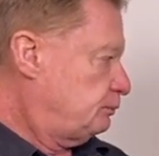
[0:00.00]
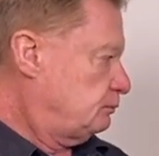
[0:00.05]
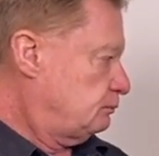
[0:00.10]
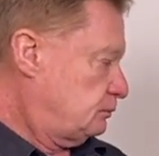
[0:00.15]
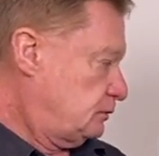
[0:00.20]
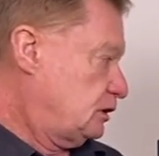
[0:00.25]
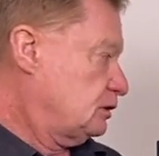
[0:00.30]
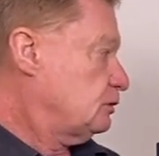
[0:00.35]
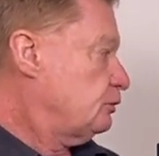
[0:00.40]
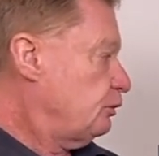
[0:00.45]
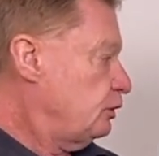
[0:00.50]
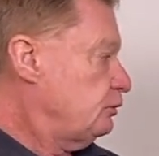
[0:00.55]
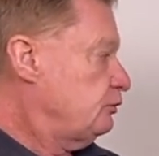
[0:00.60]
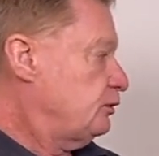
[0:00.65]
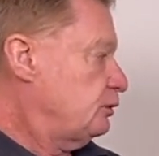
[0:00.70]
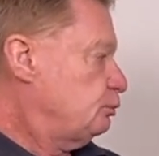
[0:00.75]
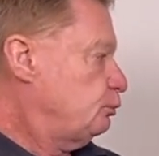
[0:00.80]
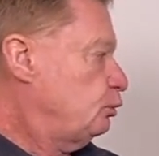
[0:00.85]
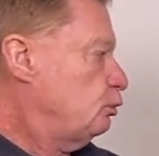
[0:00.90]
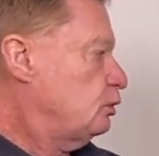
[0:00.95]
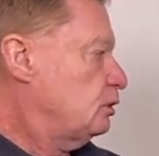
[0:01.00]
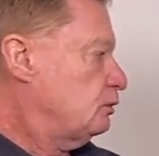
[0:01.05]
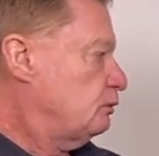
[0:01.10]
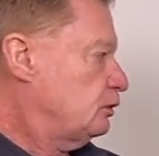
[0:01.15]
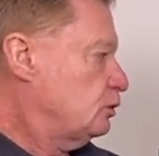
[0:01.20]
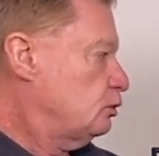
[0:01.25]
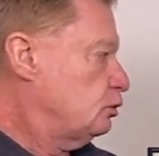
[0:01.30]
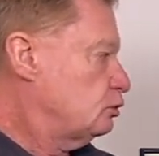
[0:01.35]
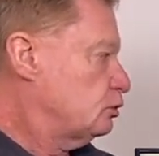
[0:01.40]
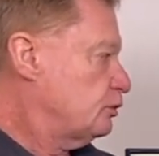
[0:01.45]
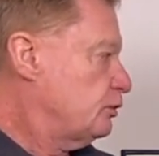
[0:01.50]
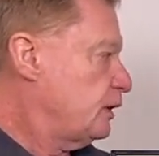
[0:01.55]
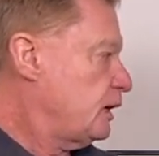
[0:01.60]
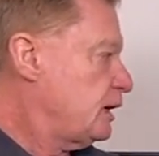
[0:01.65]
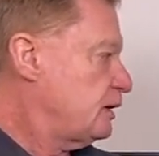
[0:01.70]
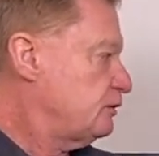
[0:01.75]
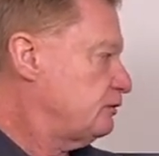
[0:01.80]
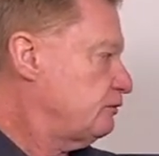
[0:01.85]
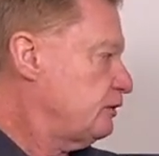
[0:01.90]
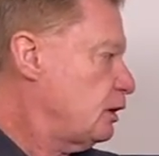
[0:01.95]
The crew that bought it were called
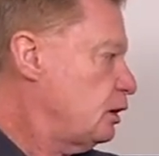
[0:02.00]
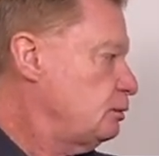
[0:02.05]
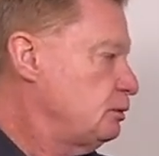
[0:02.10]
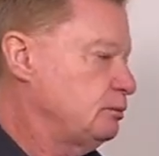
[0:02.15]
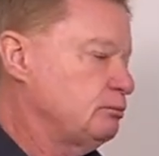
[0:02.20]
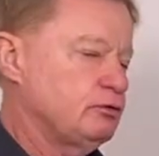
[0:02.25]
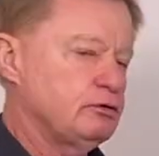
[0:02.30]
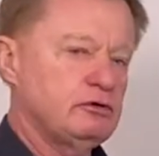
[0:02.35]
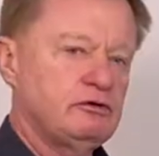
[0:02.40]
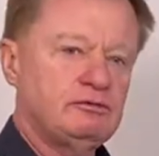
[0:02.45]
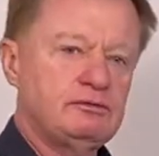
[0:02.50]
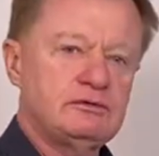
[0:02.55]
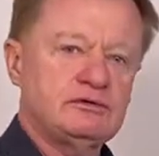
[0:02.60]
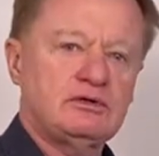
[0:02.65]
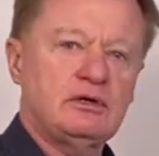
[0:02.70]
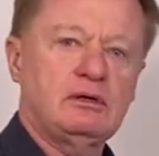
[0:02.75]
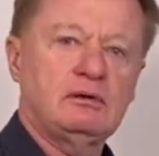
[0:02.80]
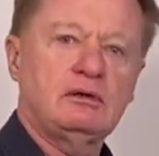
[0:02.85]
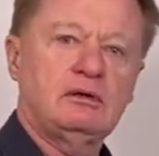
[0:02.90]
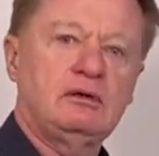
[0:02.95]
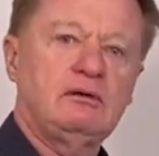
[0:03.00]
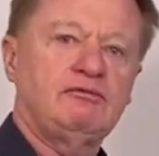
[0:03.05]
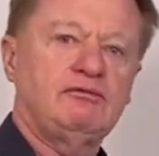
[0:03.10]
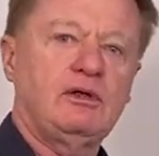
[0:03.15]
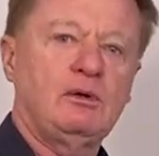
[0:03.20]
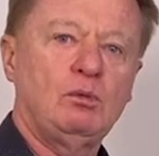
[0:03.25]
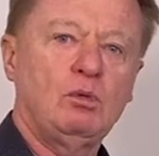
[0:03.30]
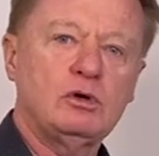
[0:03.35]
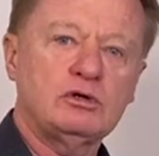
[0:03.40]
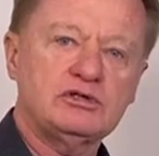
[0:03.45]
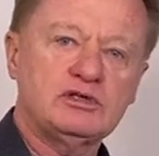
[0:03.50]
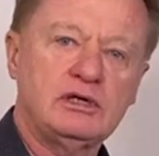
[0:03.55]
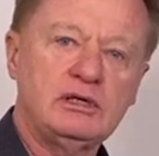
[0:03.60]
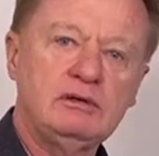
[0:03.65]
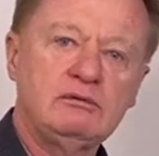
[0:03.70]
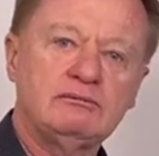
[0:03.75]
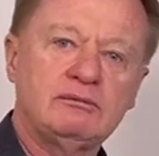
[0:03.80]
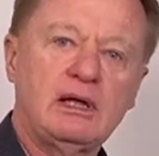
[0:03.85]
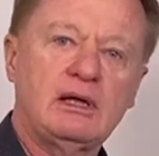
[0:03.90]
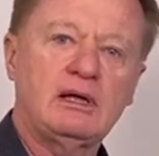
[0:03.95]
Creative Home Improvements. So if they're watching,
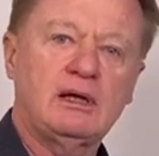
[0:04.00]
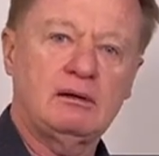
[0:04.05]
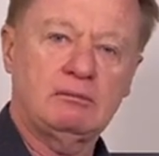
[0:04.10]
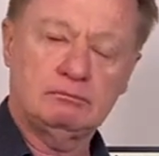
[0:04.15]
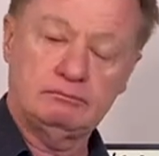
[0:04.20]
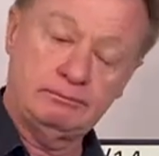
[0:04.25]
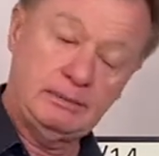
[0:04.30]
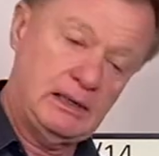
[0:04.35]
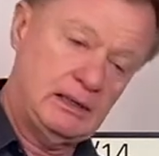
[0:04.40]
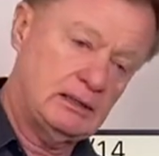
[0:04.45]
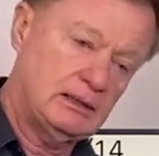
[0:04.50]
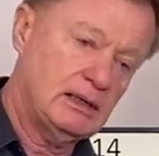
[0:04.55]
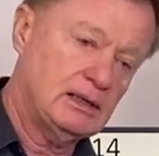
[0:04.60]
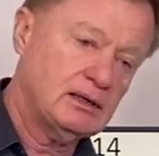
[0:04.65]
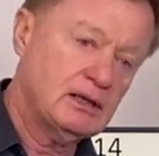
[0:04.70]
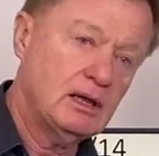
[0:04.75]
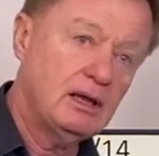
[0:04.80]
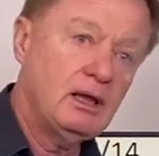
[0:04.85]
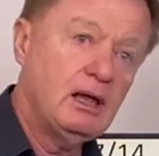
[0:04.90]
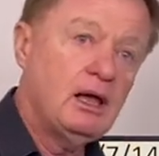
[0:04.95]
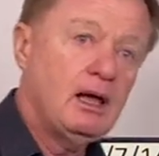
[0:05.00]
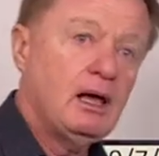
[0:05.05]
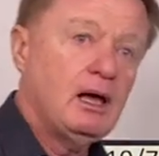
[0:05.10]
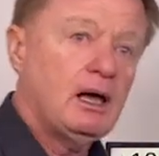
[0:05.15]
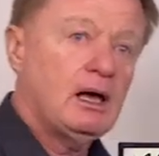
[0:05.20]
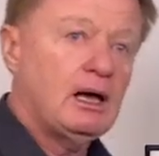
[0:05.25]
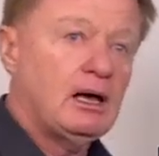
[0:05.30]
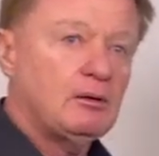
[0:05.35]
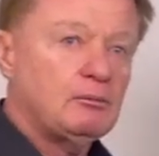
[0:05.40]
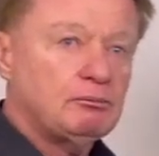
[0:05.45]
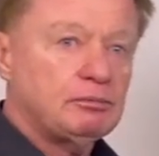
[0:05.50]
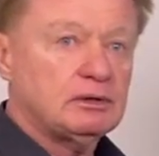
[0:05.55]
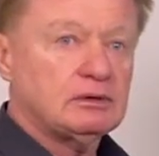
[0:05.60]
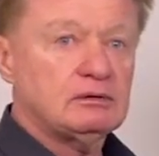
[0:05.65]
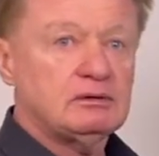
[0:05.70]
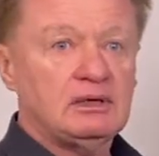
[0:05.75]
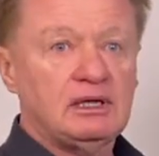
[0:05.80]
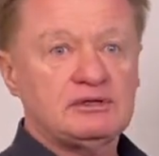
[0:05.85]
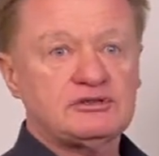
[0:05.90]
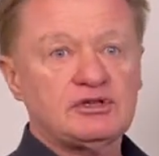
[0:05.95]
bad luck.
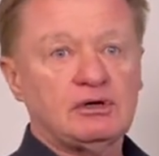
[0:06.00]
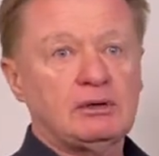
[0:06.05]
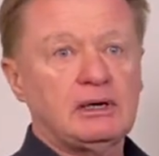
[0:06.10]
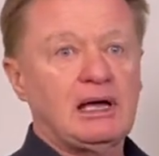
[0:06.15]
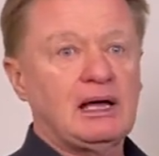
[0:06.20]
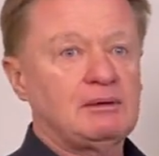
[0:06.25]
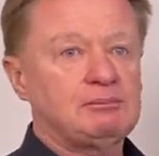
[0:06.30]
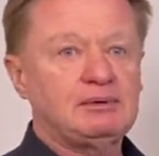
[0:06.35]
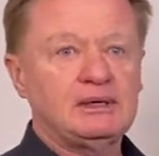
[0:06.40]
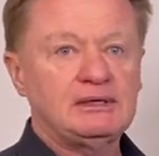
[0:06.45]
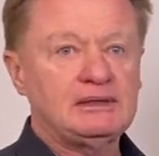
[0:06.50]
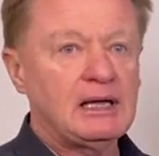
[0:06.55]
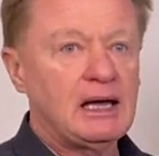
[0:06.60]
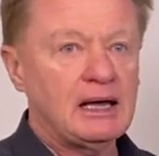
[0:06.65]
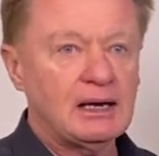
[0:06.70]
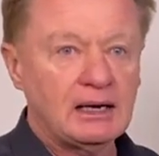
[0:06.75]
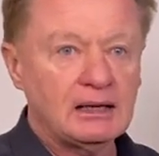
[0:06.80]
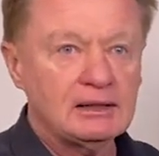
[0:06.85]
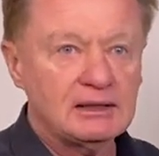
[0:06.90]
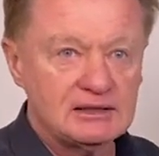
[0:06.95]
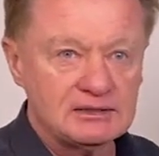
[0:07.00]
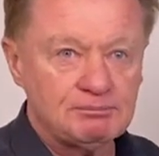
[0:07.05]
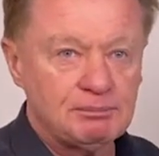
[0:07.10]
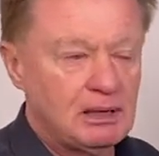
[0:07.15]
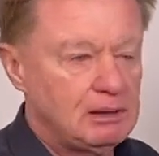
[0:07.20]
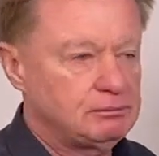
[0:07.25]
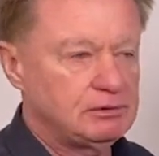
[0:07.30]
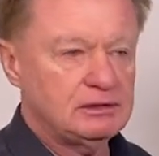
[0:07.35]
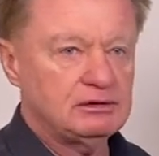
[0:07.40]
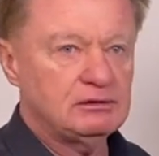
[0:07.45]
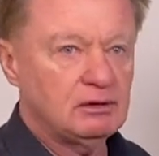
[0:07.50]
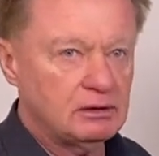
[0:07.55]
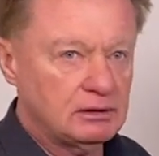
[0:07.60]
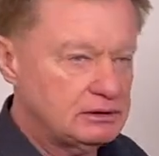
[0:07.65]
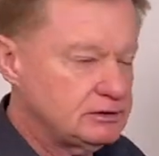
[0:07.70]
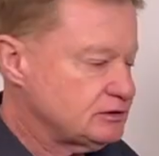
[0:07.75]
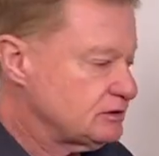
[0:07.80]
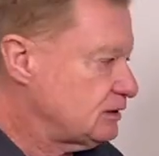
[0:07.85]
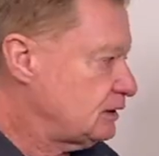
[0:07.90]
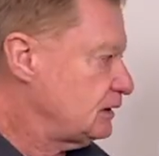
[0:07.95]
But it's on RP Data. It's public
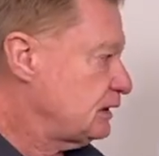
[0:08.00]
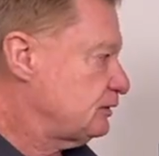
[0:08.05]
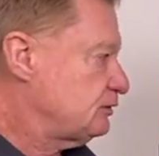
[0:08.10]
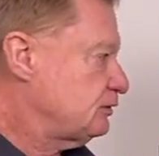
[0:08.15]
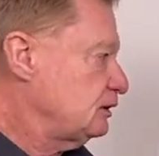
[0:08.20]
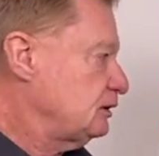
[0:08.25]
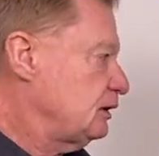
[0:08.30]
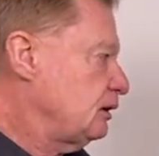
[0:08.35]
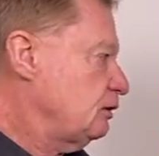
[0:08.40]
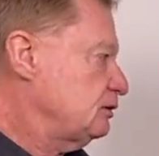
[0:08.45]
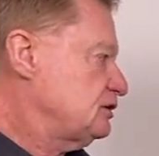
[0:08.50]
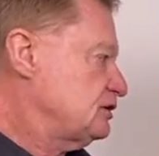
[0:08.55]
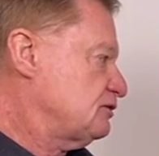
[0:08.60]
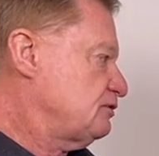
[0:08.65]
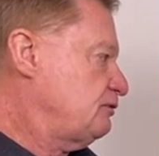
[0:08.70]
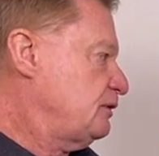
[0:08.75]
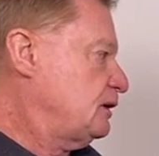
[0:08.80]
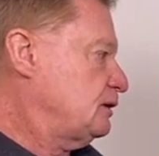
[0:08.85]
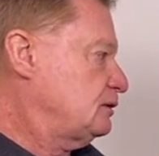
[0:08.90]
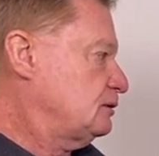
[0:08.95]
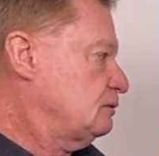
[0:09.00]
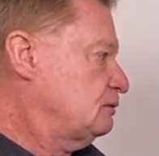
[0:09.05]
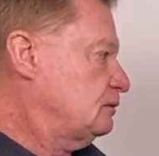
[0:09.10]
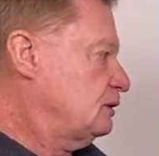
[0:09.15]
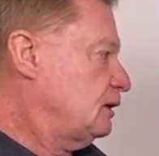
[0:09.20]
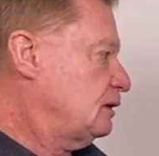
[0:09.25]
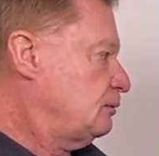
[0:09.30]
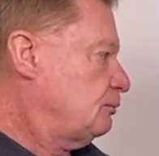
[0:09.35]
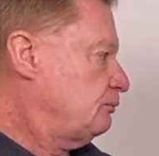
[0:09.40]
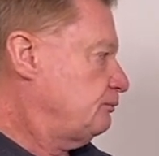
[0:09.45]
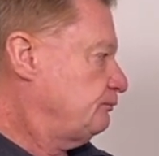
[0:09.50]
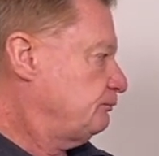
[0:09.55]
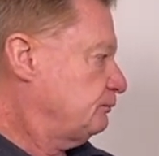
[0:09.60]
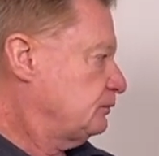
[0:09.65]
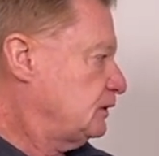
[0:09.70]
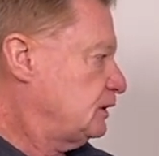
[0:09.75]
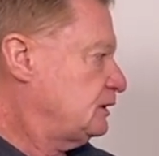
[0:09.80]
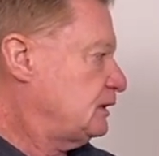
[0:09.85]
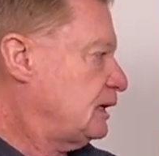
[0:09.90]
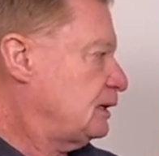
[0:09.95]
knowledge, so nothing there. I just found
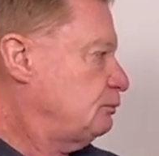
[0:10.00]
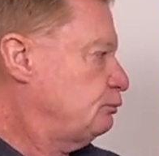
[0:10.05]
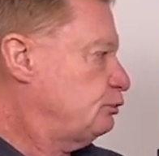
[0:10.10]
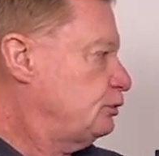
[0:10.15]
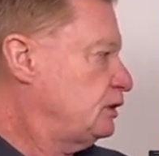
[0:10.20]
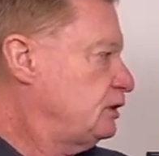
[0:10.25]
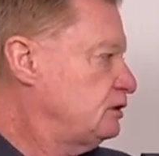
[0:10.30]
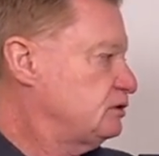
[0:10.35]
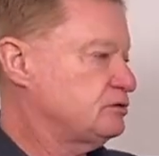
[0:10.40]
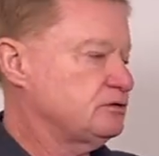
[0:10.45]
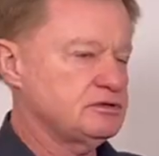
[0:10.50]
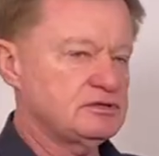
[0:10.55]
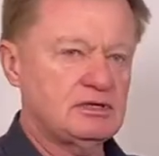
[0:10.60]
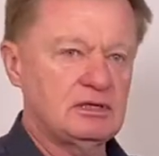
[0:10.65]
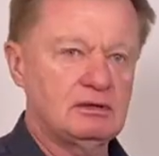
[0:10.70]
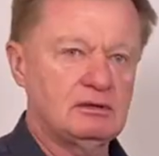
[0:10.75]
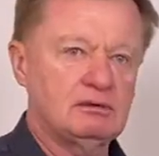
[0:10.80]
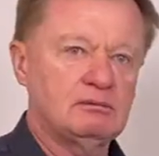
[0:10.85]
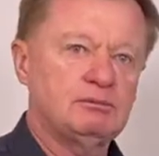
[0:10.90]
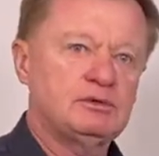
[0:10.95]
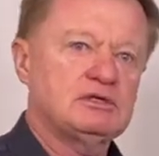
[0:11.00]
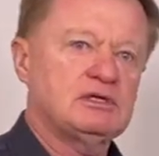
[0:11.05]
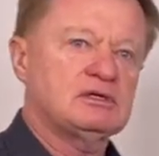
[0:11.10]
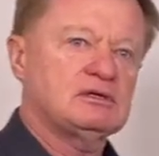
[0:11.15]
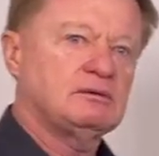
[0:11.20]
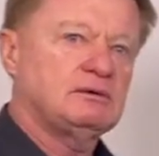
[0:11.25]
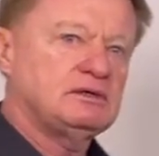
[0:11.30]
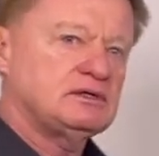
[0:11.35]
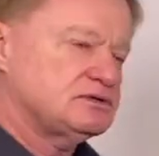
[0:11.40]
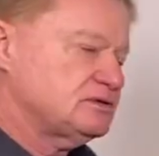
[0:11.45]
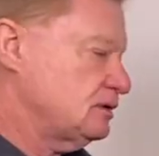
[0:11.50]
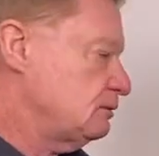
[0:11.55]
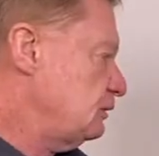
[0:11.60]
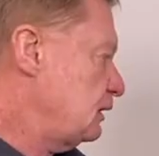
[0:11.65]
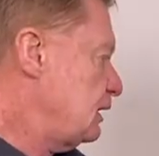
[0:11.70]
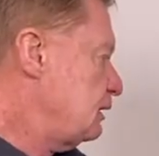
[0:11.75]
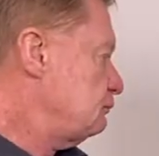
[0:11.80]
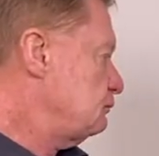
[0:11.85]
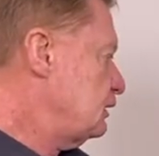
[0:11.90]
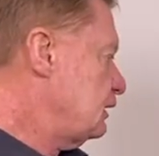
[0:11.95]
the name pretty interesting, particularly when you see what
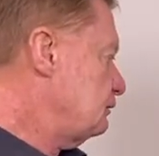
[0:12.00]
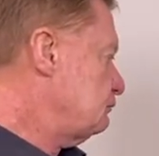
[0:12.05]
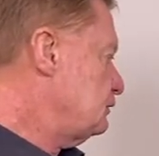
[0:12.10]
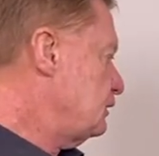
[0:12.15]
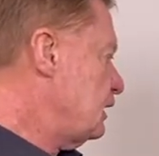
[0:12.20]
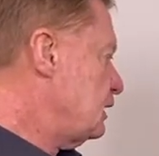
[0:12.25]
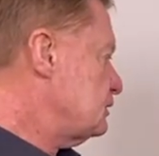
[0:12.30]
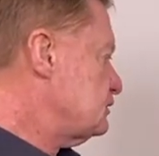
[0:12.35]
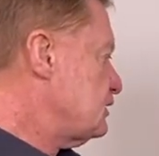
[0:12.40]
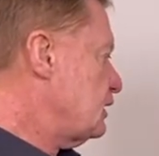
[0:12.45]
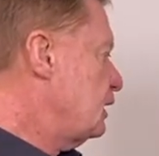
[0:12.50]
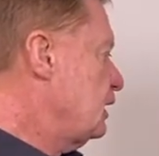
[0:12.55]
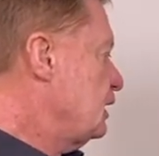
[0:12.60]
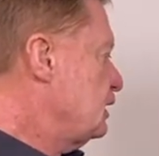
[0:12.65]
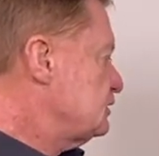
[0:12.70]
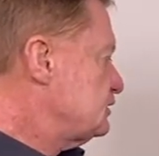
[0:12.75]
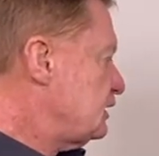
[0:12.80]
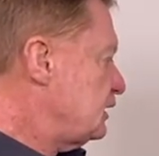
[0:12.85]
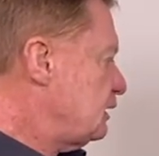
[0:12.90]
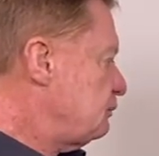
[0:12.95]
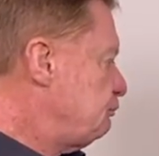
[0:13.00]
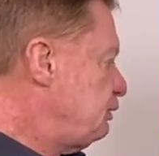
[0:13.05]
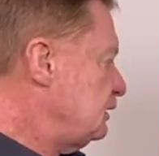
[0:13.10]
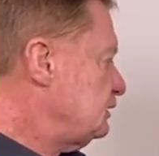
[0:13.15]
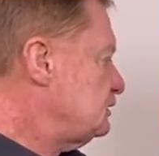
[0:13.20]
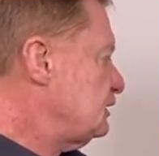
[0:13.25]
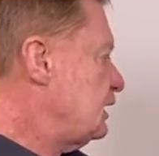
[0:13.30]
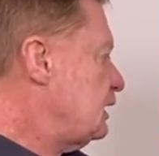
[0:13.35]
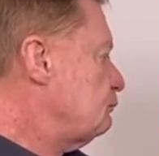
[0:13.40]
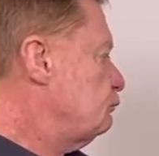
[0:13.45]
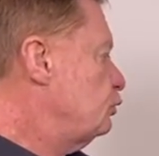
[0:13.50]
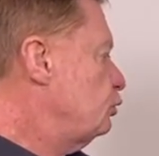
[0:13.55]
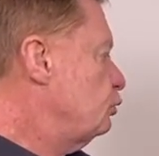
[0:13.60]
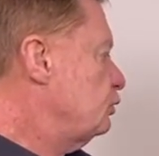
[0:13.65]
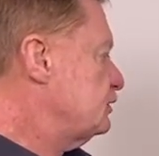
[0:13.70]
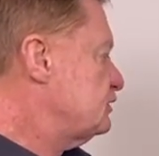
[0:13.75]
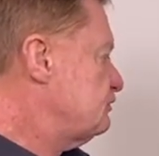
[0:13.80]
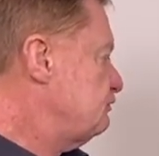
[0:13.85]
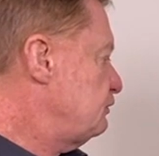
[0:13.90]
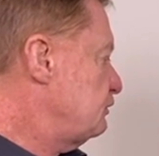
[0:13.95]
happened after that. So they picked it up in
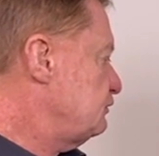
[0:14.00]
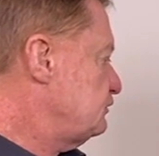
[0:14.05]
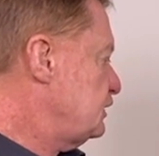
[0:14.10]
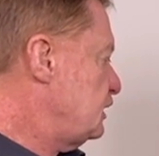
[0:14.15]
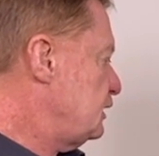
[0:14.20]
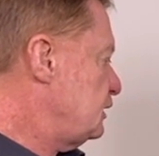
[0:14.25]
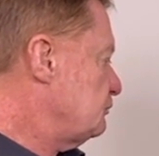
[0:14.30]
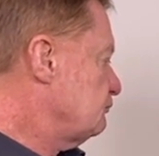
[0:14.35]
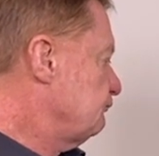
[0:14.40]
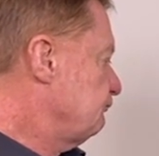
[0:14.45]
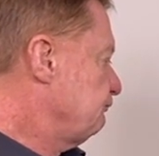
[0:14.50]
August 15.